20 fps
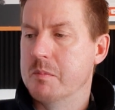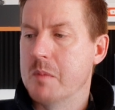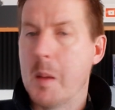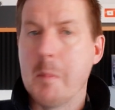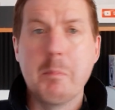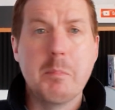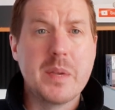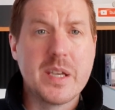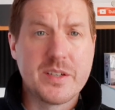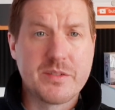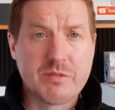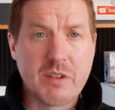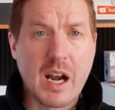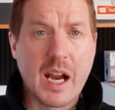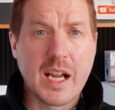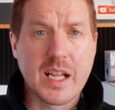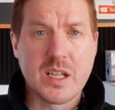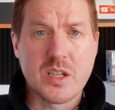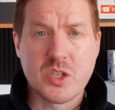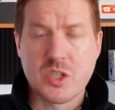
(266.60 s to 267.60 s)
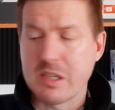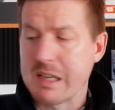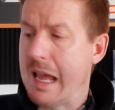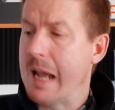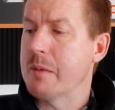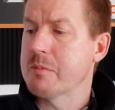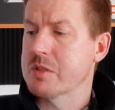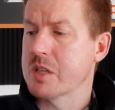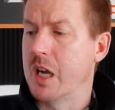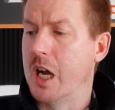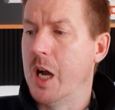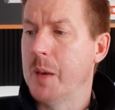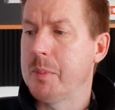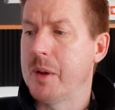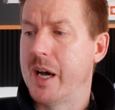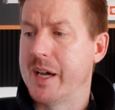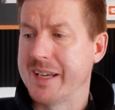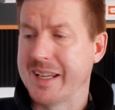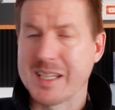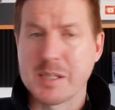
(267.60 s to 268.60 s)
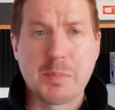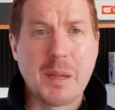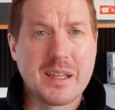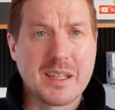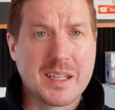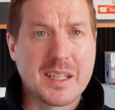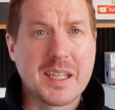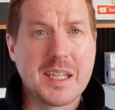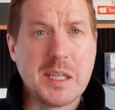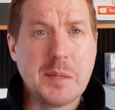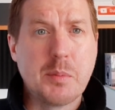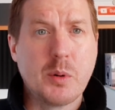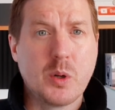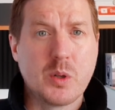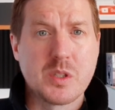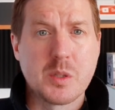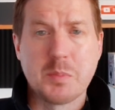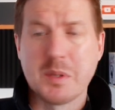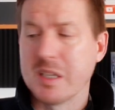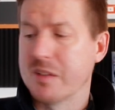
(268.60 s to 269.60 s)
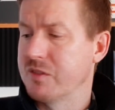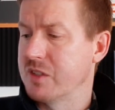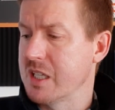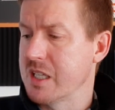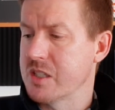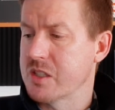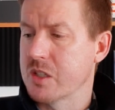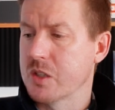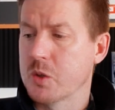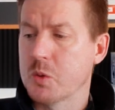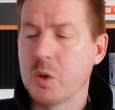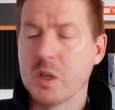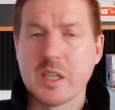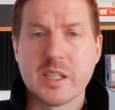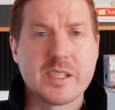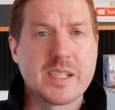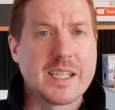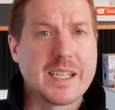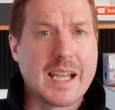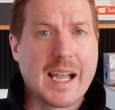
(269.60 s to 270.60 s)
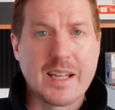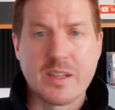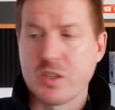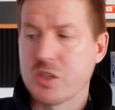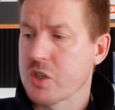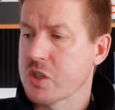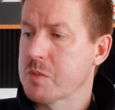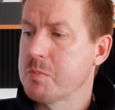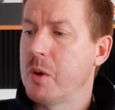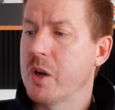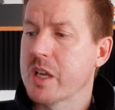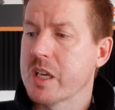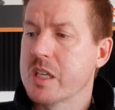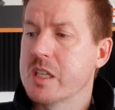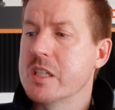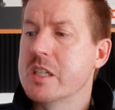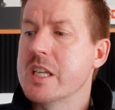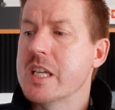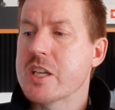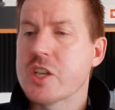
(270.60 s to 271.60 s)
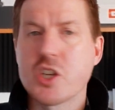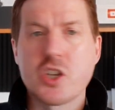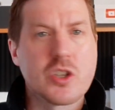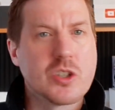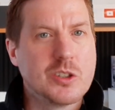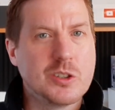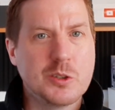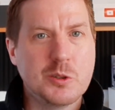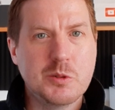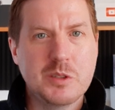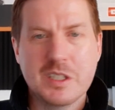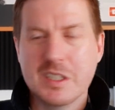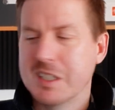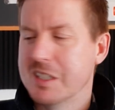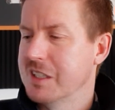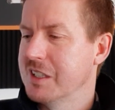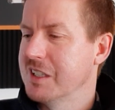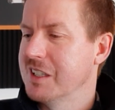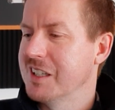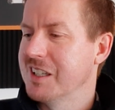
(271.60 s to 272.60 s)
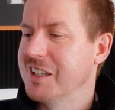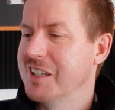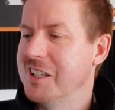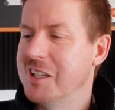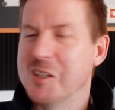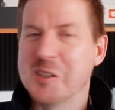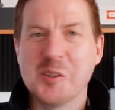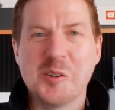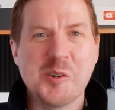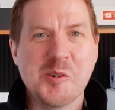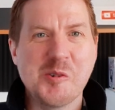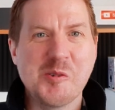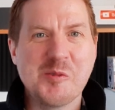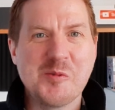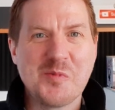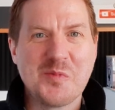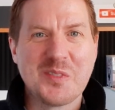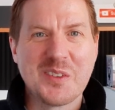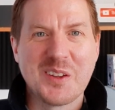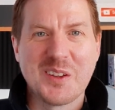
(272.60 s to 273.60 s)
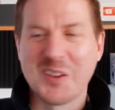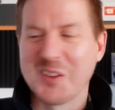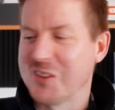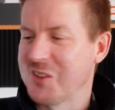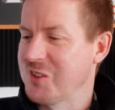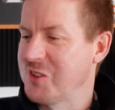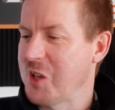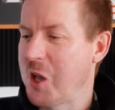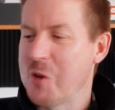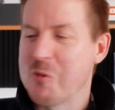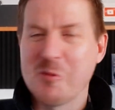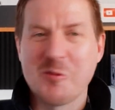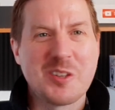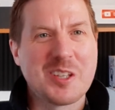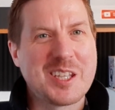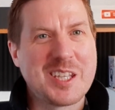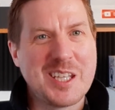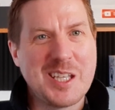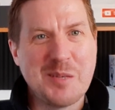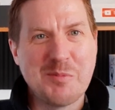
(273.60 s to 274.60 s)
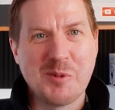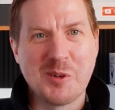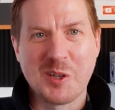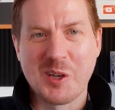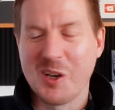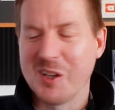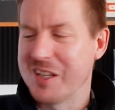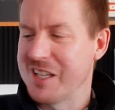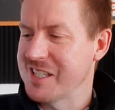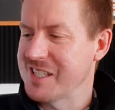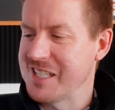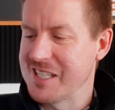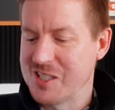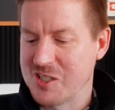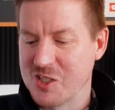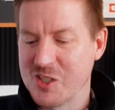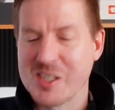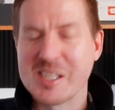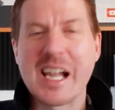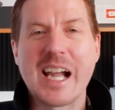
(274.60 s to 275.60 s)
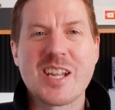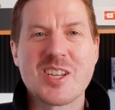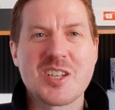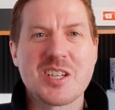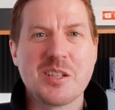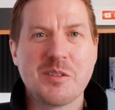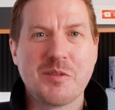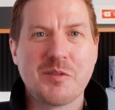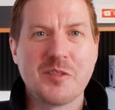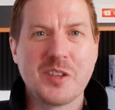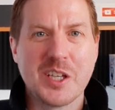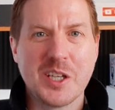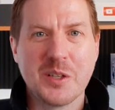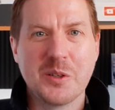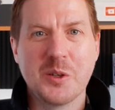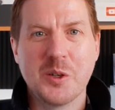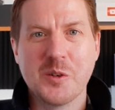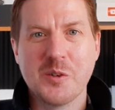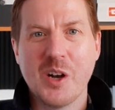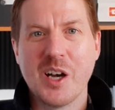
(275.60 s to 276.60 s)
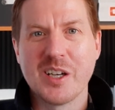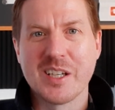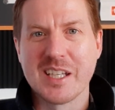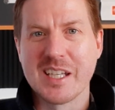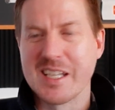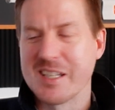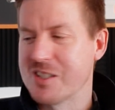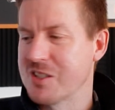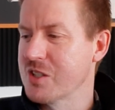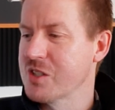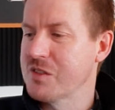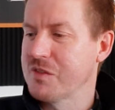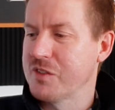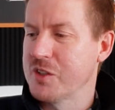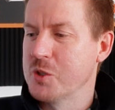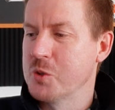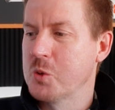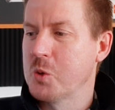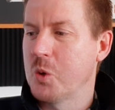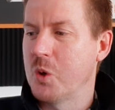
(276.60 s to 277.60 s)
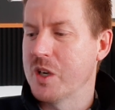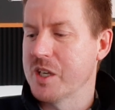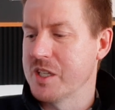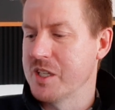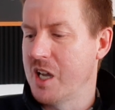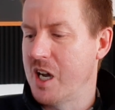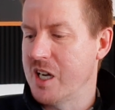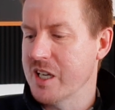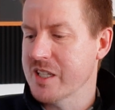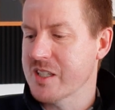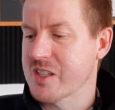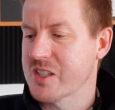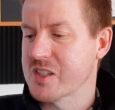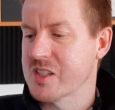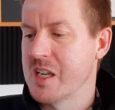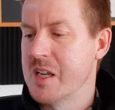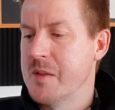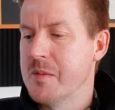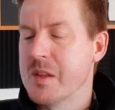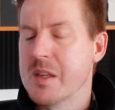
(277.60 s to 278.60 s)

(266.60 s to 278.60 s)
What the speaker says: mid-range laptop, I'd expect the keyboard to be of decent quality. And just my initial little go with the keyboard like this, it does actually feel all right. It does feel quite nice.